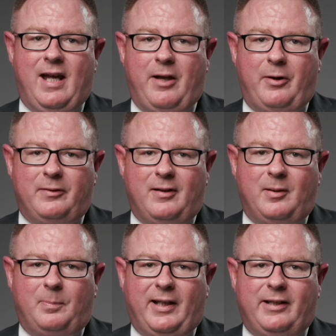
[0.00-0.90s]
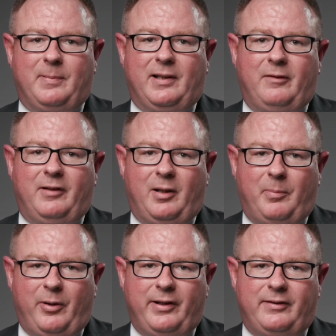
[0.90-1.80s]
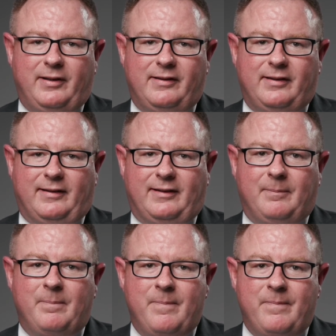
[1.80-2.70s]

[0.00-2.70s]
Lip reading: around the replacement of a laboratory system,